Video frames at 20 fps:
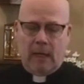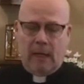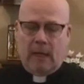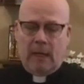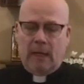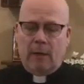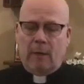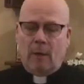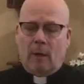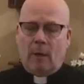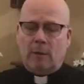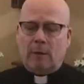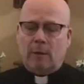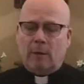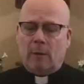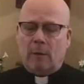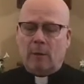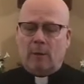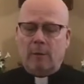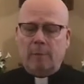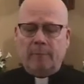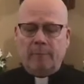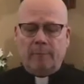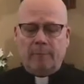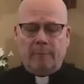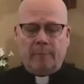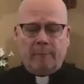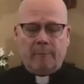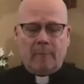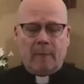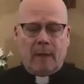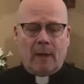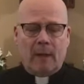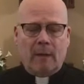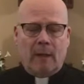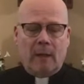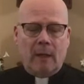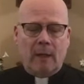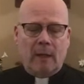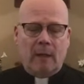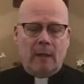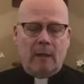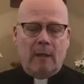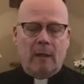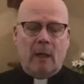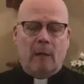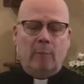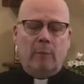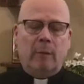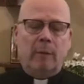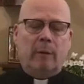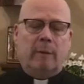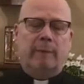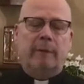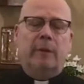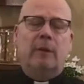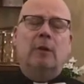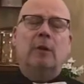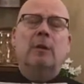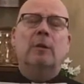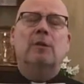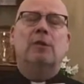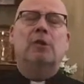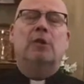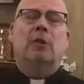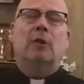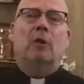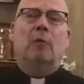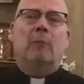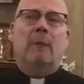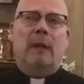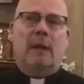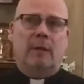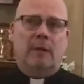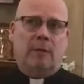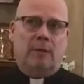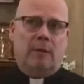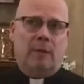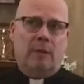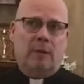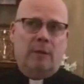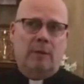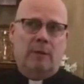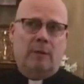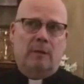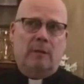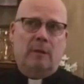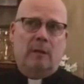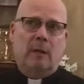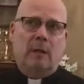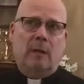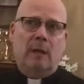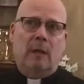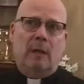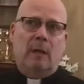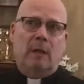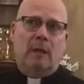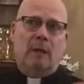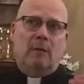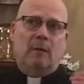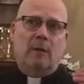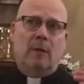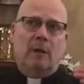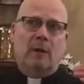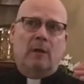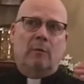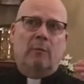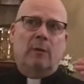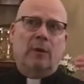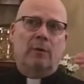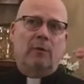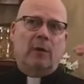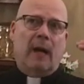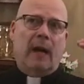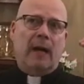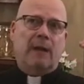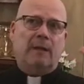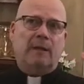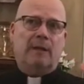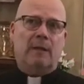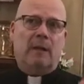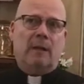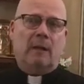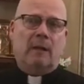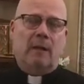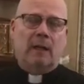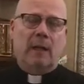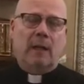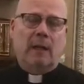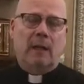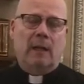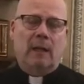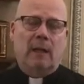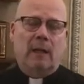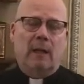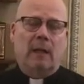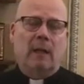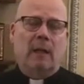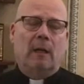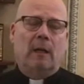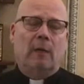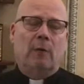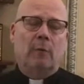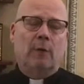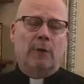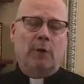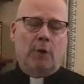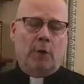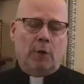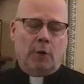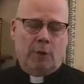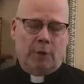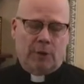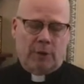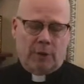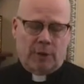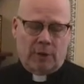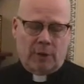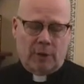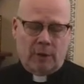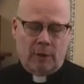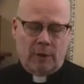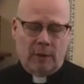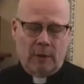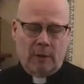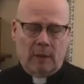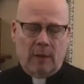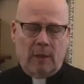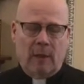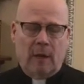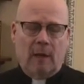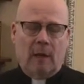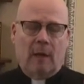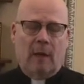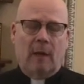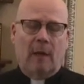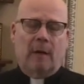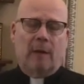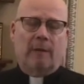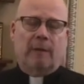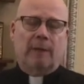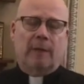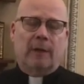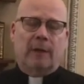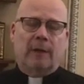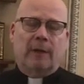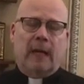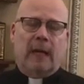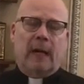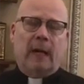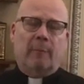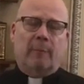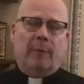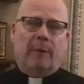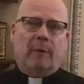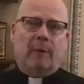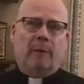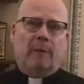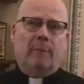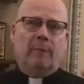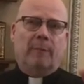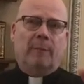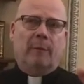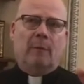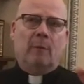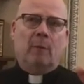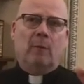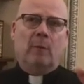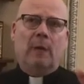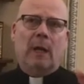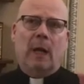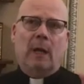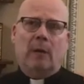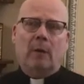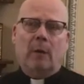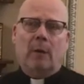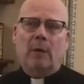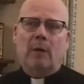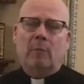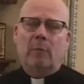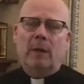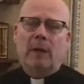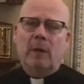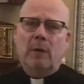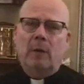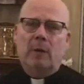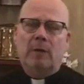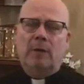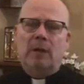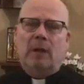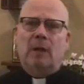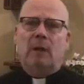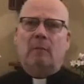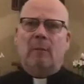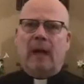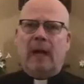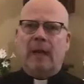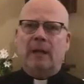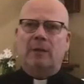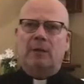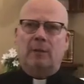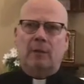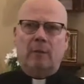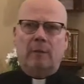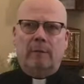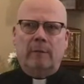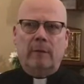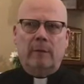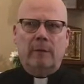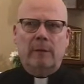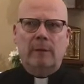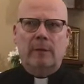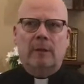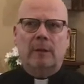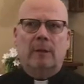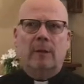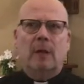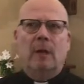And also, the number of liturgical ministers is going to be drastically reduced. For example, we're not going to be using Mass servers.